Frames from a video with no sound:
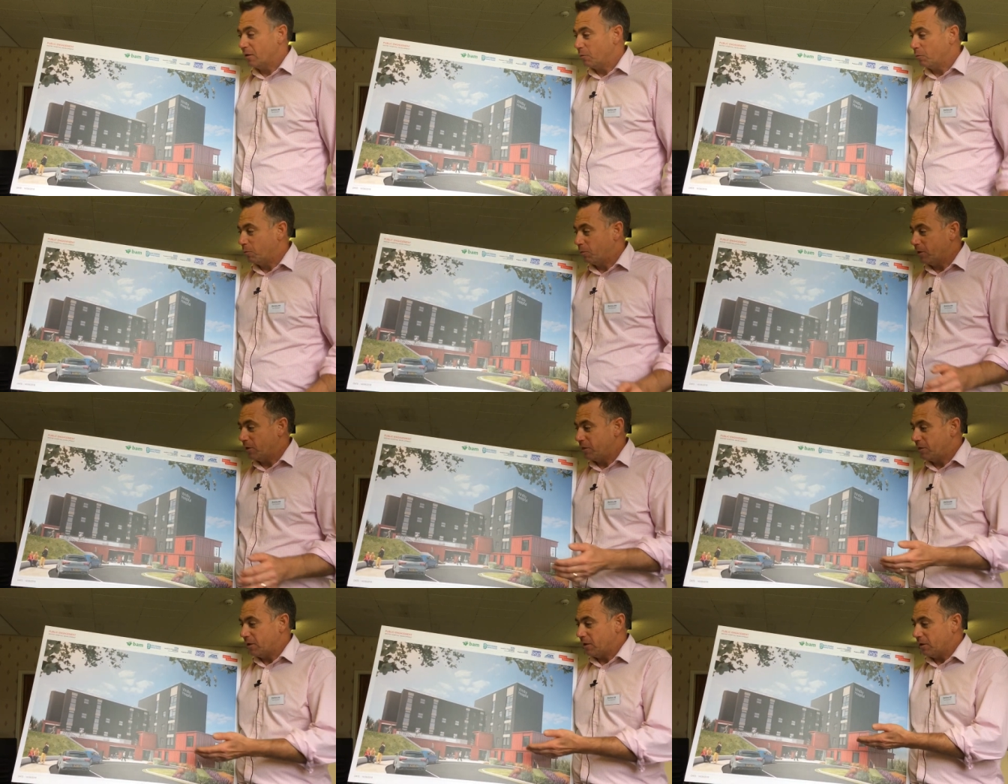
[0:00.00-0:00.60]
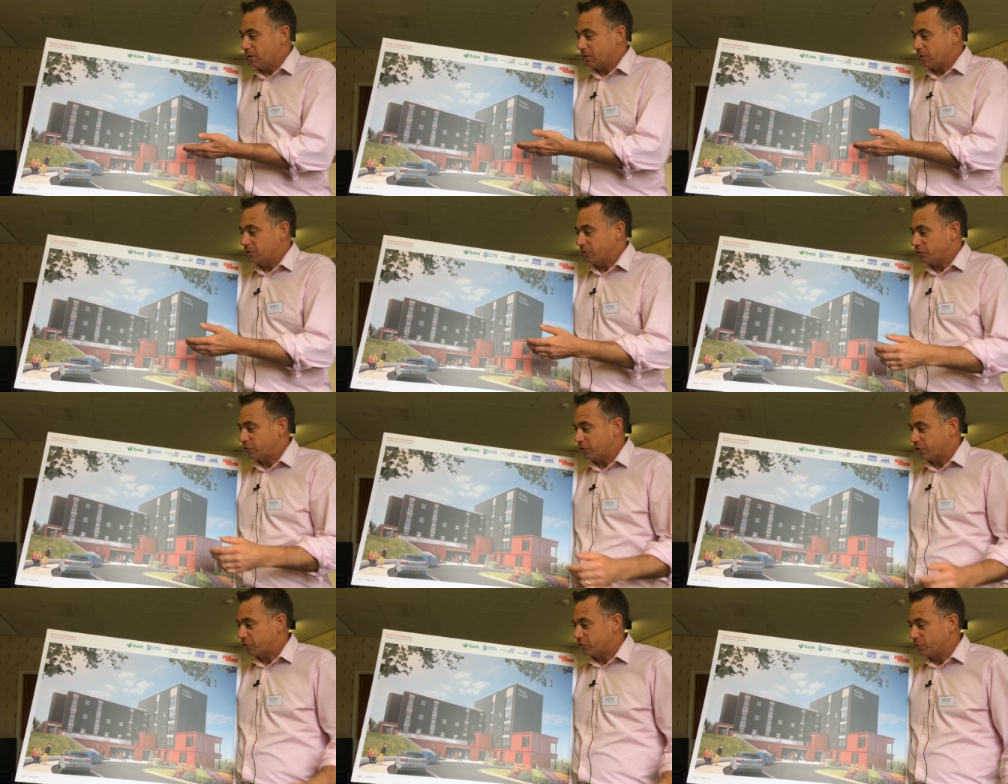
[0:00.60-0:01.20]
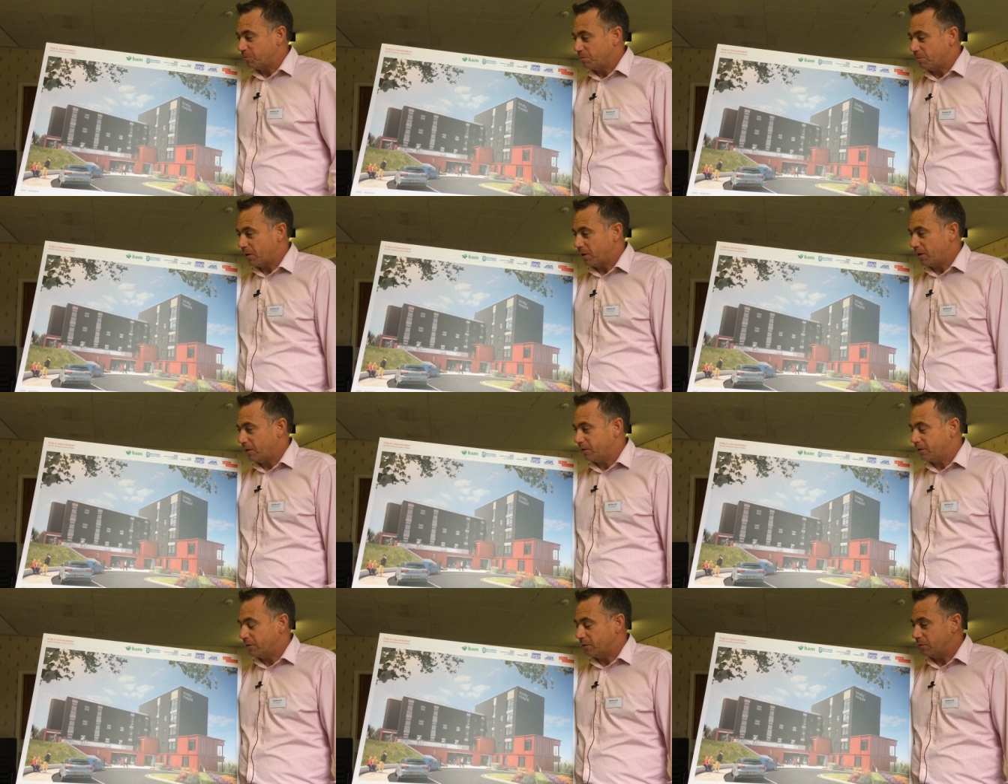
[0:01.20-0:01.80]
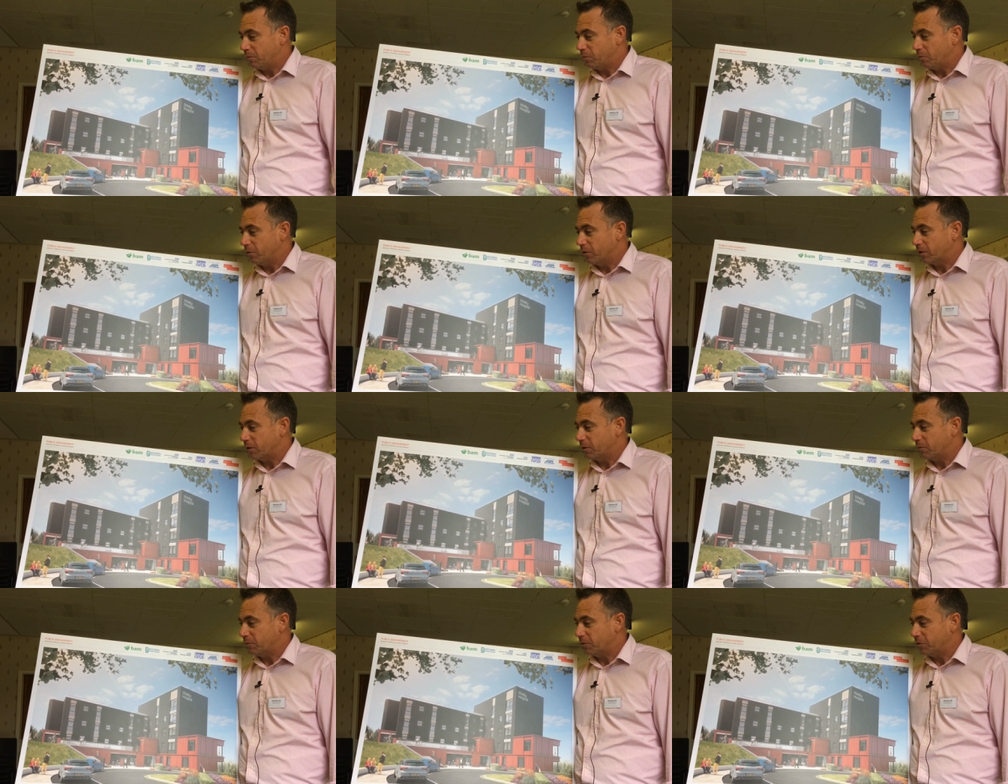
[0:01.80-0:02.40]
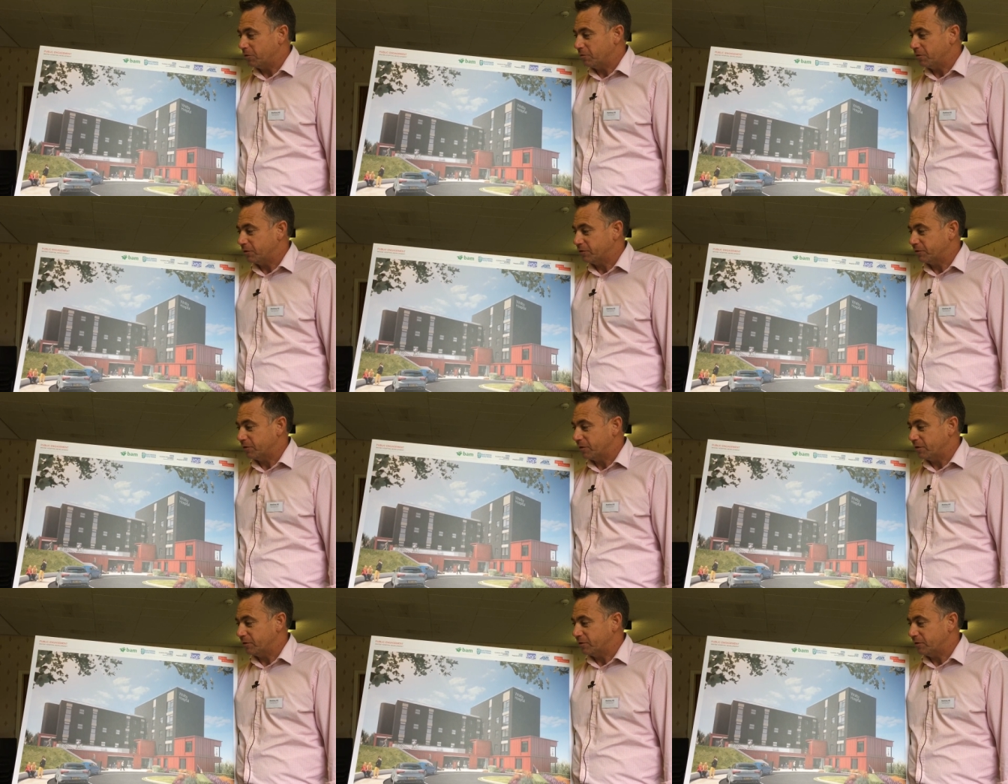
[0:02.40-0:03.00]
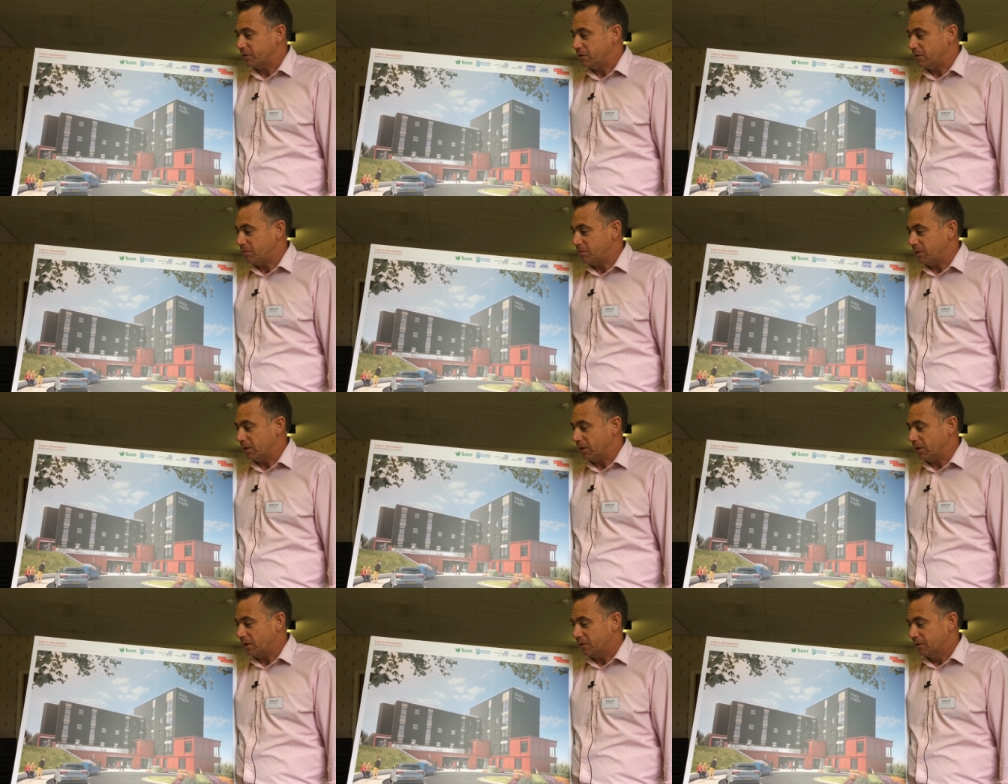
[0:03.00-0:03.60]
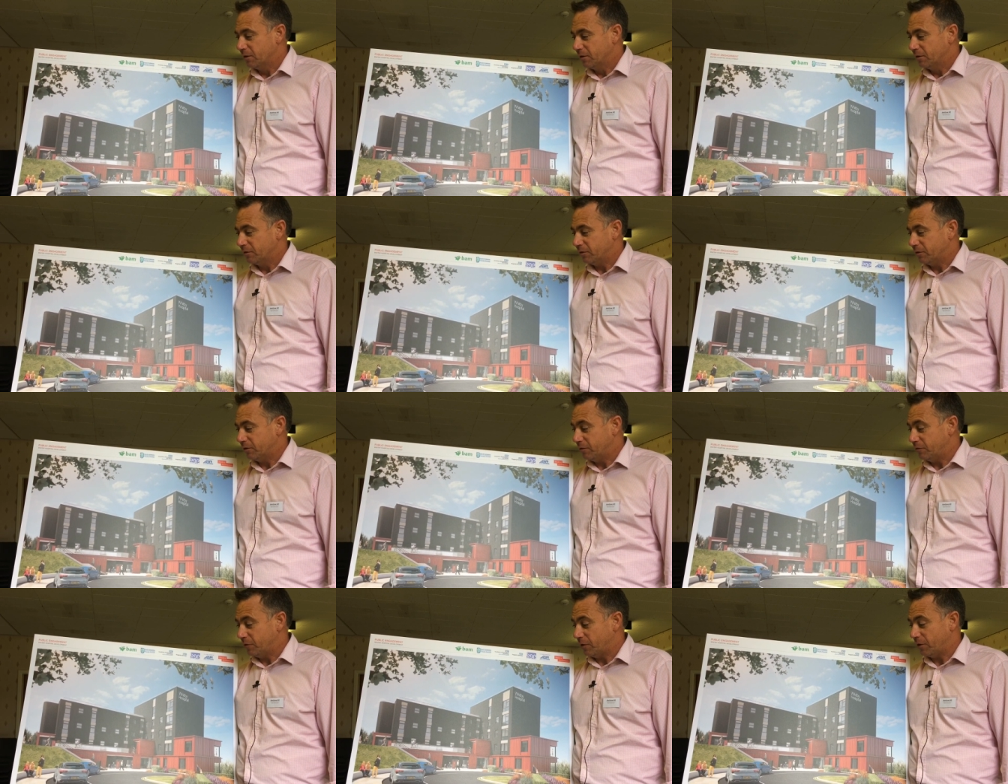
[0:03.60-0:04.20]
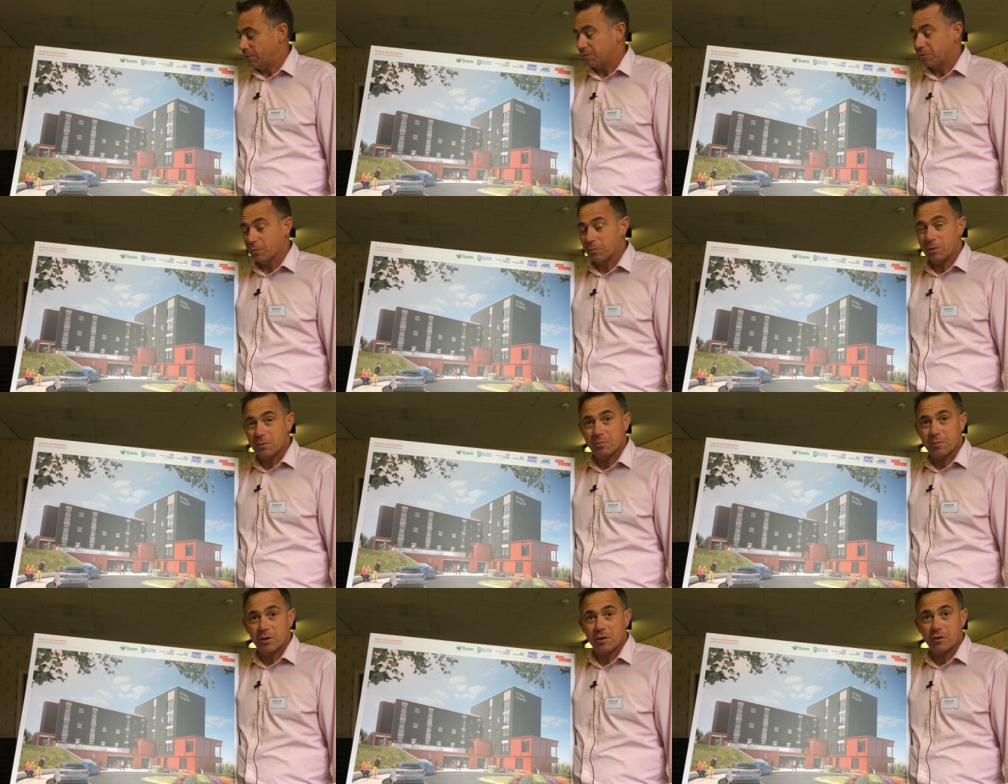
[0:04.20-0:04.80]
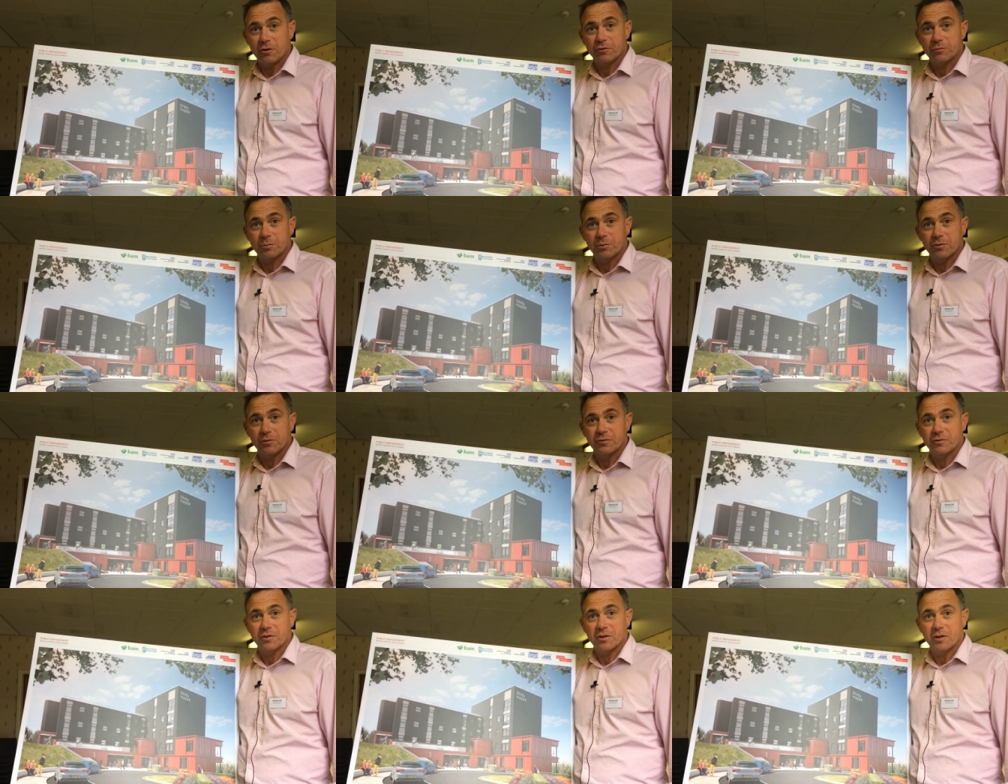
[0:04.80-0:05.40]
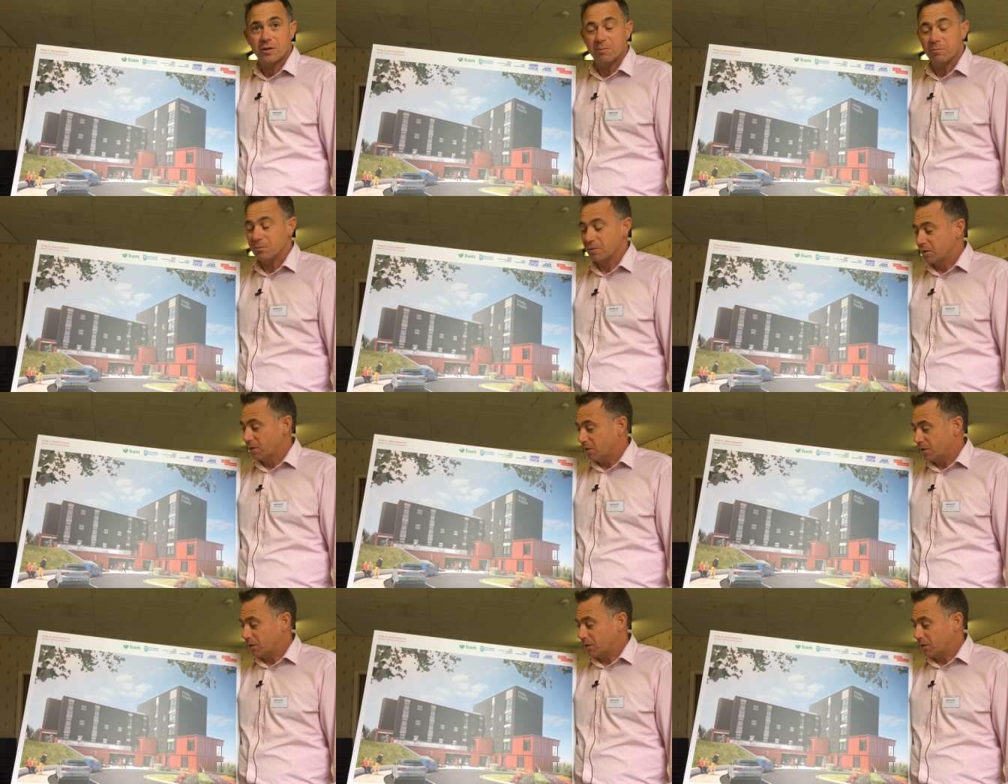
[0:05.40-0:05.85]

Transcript: We're the construction partner working with the rest of the team here to develop the Whitby Hospital scheme